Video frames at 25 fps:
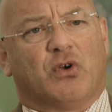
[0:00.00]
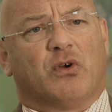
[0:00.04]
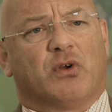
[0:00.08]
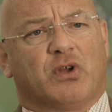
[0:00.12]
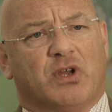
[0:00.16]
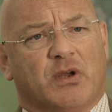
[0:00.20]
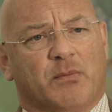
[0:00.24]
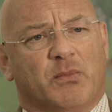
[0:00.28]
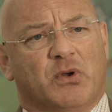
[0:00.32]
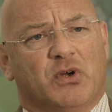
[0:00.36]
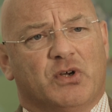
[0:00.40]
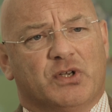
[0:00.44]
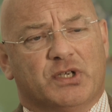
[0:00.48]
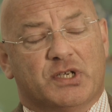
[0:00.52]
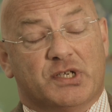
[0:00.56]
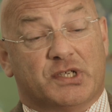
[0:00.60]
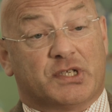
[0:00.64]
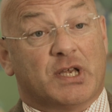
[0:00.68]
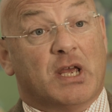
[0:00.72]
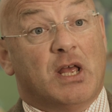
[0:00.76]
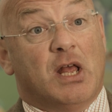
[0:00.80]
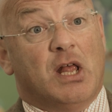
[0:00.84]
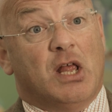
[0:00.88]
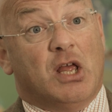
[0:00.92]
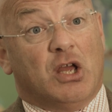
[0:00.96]
commanders
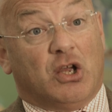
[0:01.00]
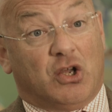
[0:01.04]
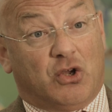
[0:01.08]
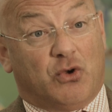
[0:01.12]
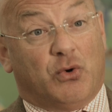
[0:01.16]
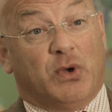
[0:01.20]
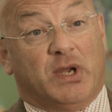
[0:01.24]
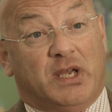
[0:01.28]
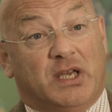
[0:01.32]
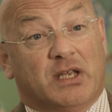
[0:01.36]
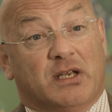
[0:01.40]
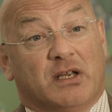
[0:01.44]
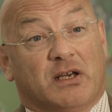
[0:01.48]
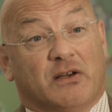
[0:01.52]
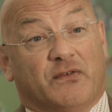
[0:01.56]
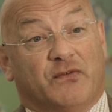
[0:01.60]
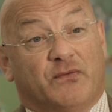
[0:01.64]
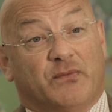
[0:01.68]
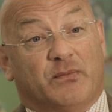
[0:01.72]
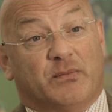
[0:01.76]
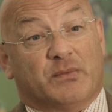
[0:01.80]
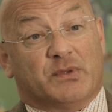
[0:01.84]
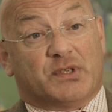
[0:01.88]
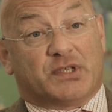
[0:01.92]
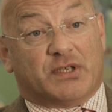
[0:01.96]
quick enough.
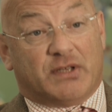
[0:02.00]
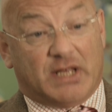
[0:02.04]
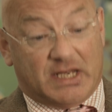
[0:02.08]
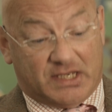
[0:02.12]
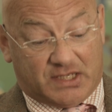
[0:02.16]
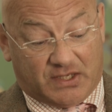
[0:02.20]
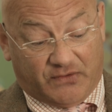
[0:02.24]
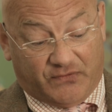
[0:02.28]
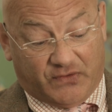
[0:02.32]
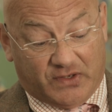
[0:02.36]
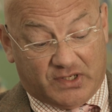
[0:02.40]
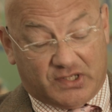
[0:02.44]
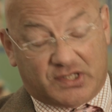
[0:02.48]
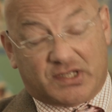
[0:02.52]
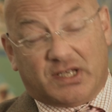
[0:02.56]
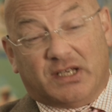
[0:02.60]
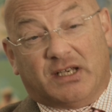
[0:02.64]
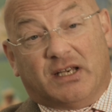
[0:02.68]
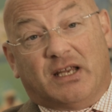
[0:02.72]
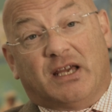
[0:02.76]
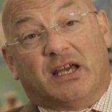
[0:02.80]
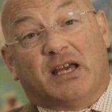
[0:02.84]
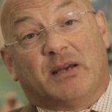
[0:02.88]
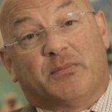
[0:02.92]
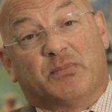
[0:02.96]
So that's the first thing
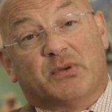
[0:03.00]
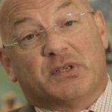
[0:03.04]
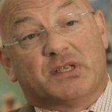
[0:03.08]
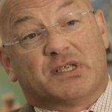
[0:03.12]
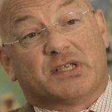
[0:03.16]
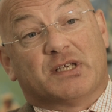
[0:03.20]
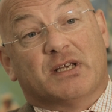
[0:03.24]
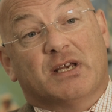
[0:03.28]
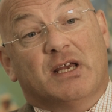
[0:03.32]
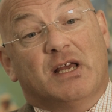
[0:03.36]
that happens.